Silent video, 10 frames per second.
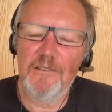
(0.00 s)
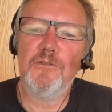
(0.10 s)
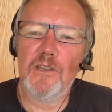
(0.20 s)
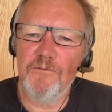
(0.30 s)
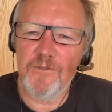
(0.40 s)

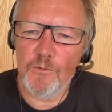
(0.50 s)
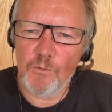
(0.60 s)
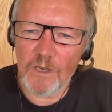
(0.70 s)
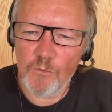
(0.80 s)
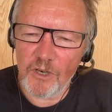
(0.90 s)
If you
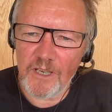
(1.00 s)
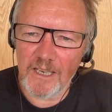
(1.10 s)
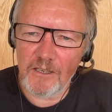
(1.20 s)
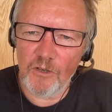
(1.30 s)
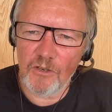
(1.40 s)
were
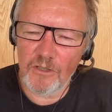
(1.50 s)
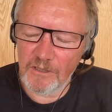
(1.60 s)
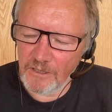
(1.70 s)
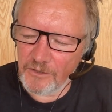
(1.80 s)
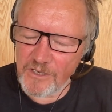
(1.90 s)
working
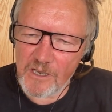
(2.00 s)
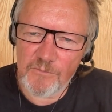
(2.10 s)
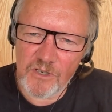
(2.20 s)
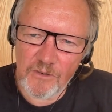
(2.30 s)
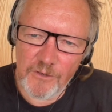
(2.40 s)
along a consumption